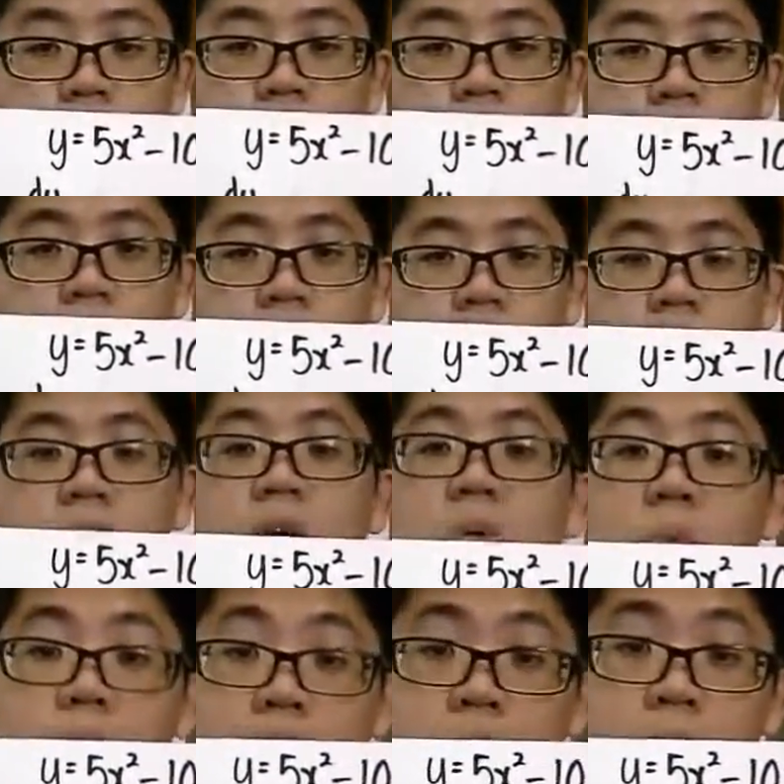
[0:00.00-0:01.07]
and that
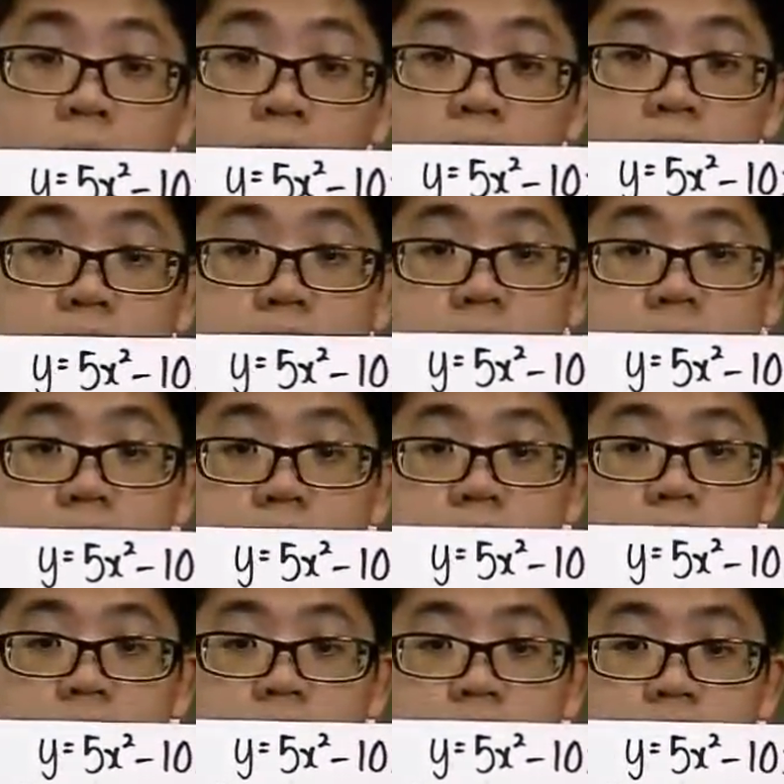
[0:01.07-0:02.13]
will be the answer.
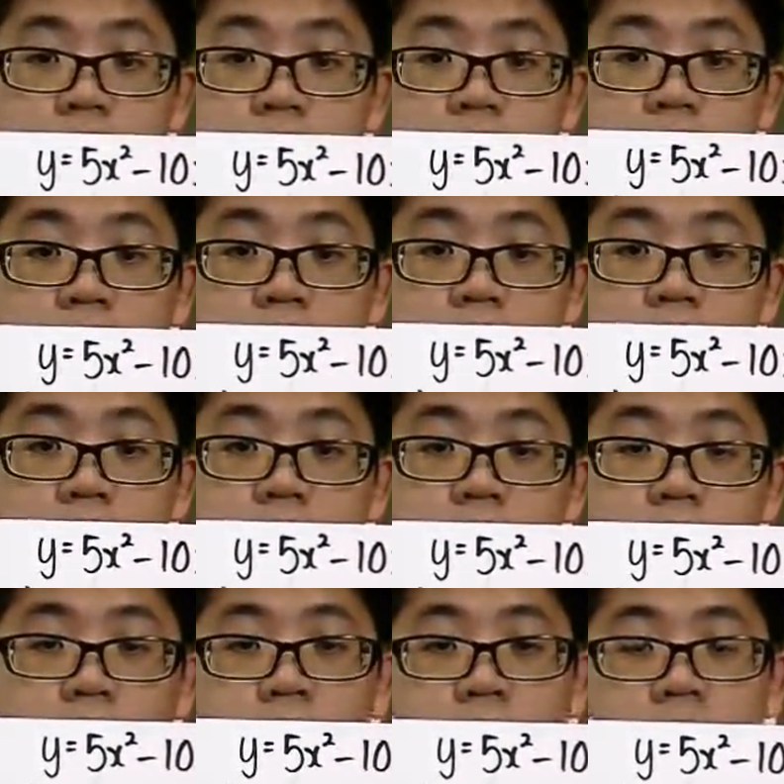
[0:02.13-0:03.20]

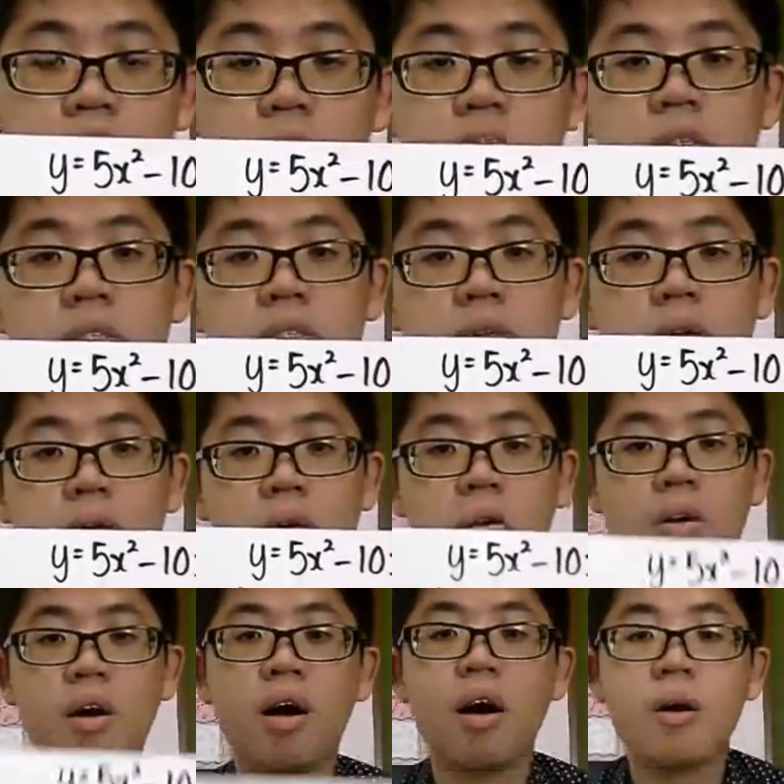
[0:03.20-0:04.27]
Okay,
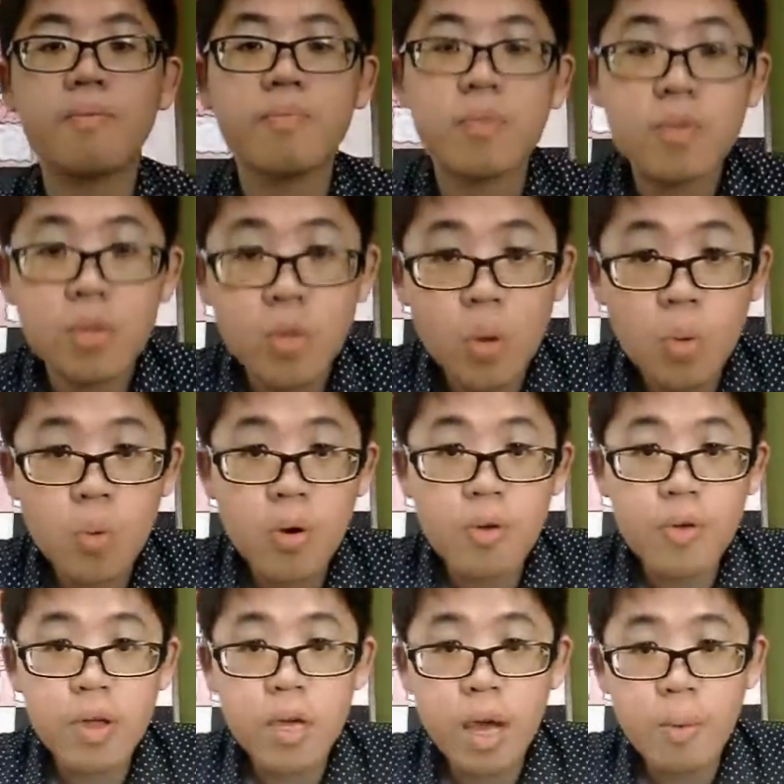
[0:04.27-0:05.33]
so don't
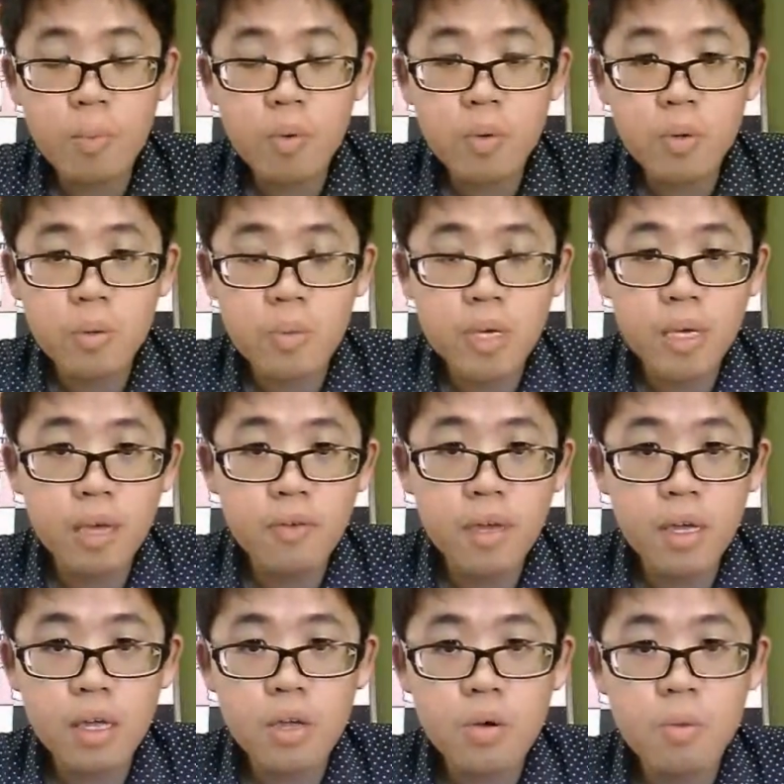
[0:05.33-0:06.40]
worry, I will be
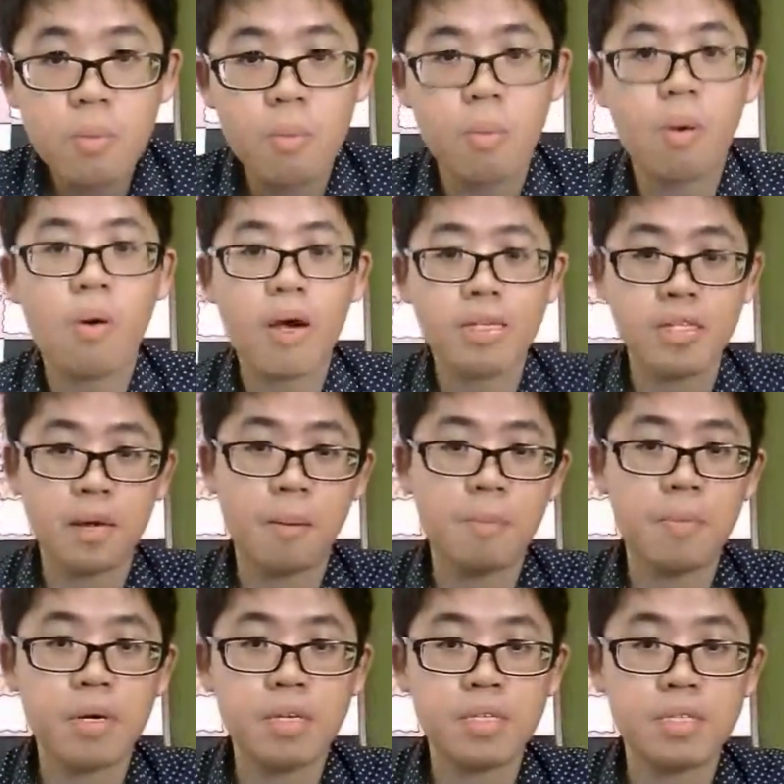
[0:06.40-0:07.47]
giving you more
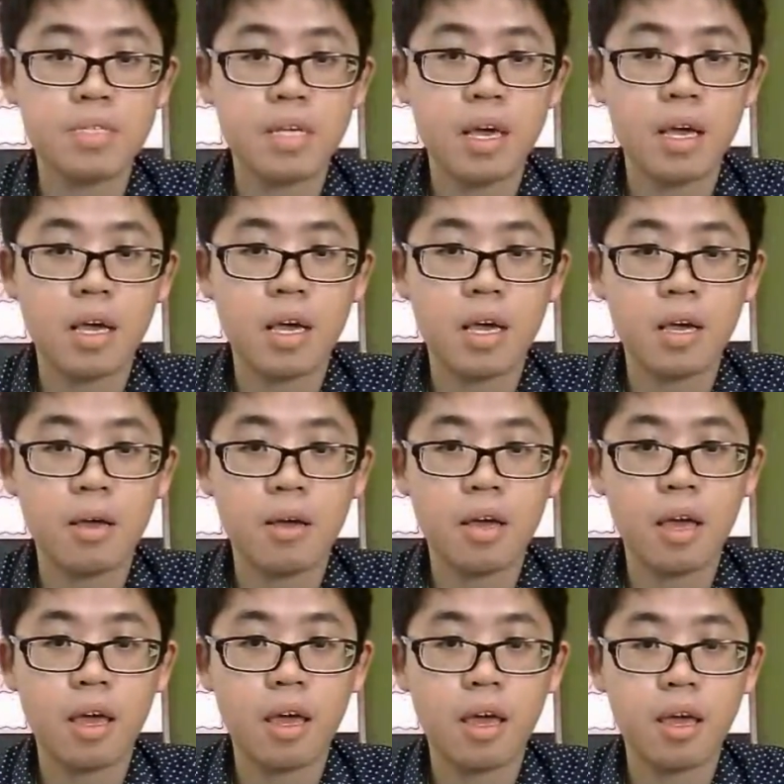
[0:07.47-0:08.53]
examples
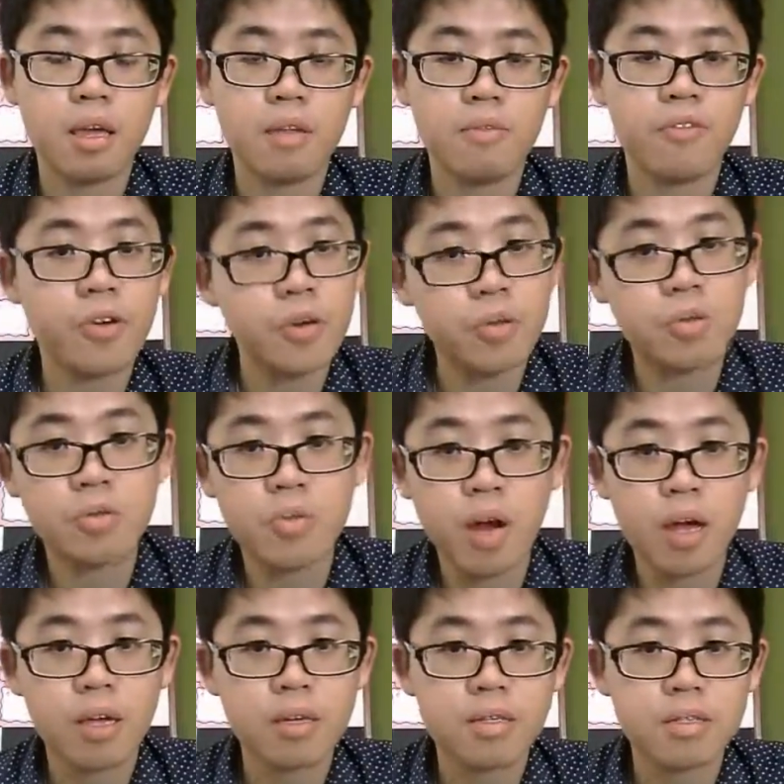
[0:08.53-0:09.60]
and for you to try.
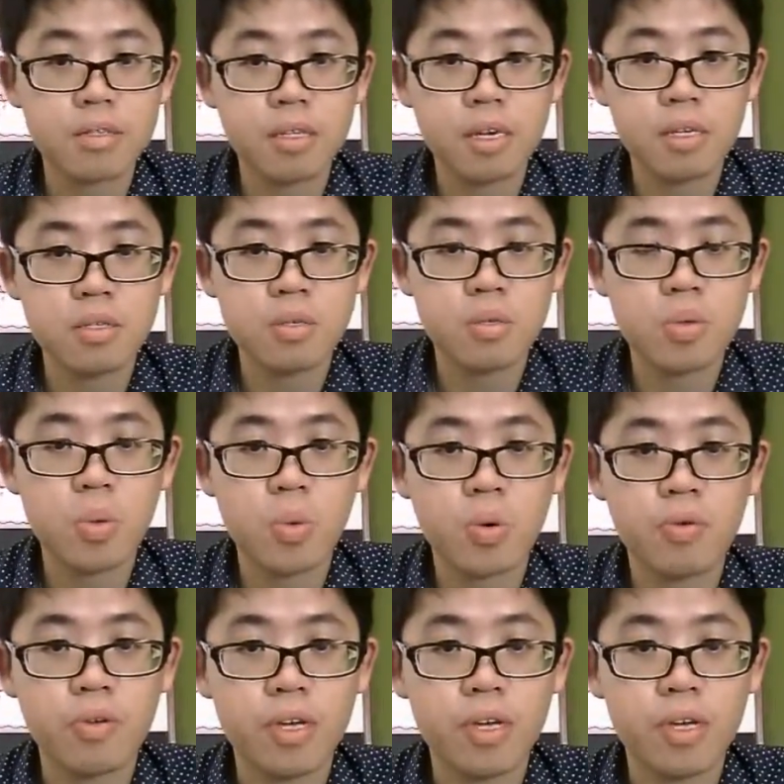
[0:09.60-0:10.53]
Okay, so don't worry.